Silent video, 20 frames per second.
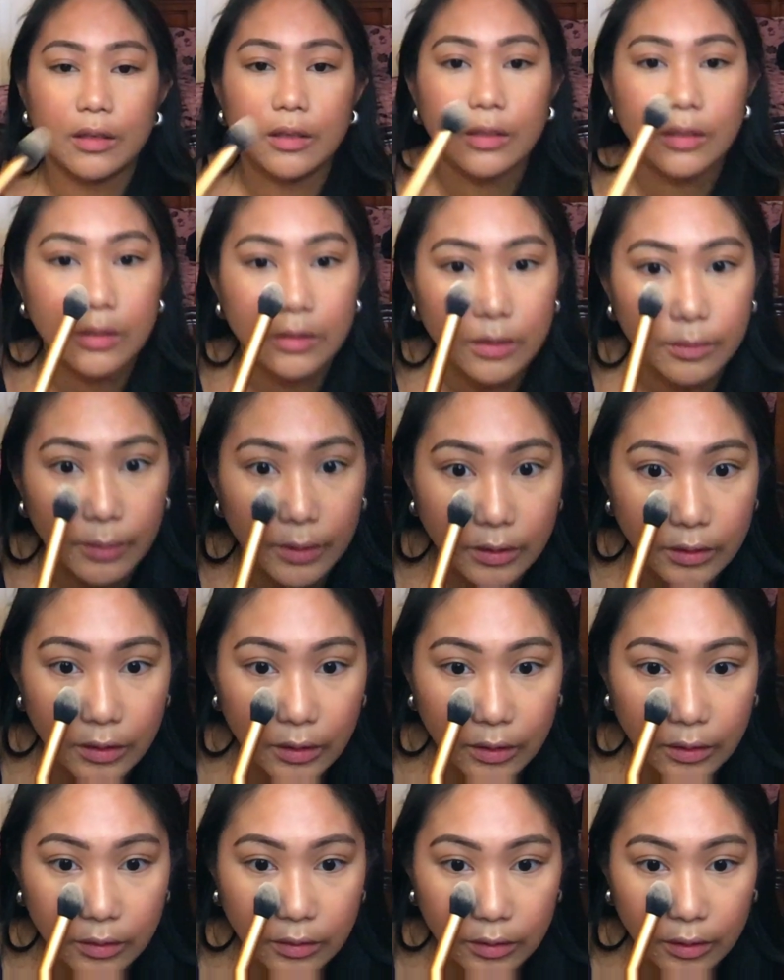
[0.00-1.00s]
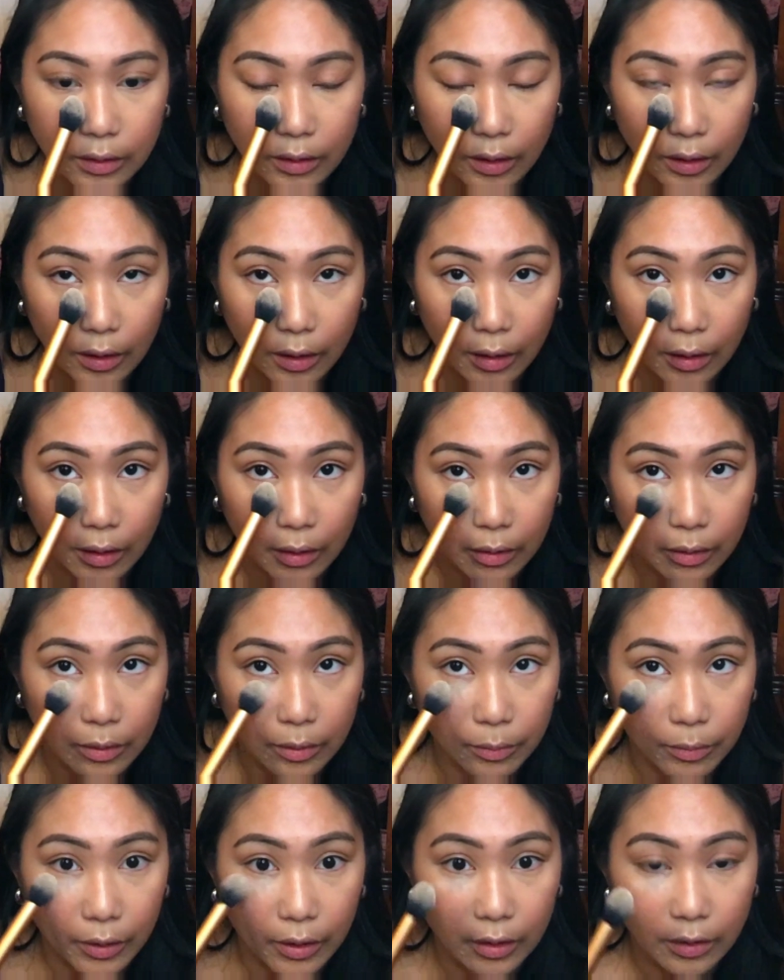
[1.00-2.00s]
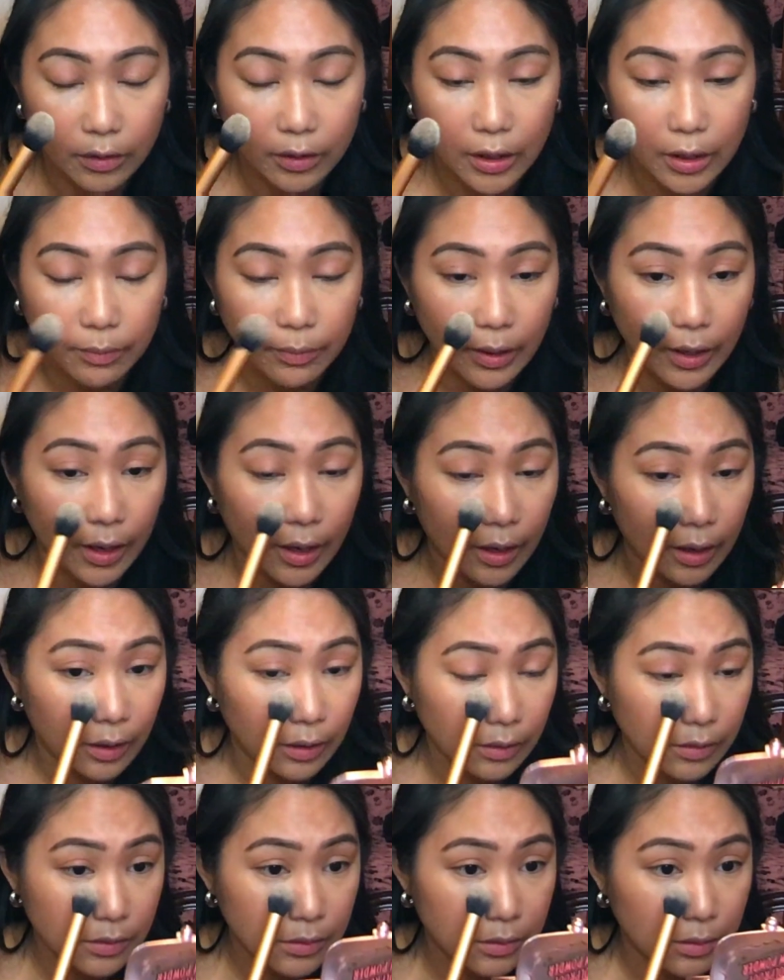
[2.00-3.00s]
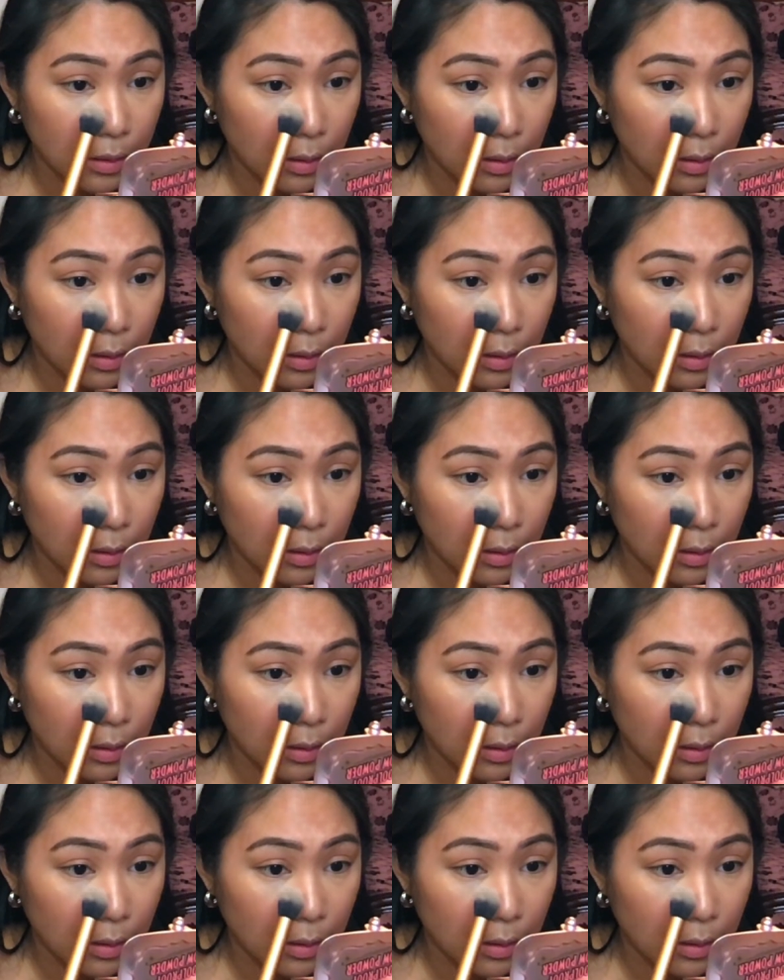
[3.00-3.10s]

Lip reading: So I'm actually just gonna put it underneath my eyes.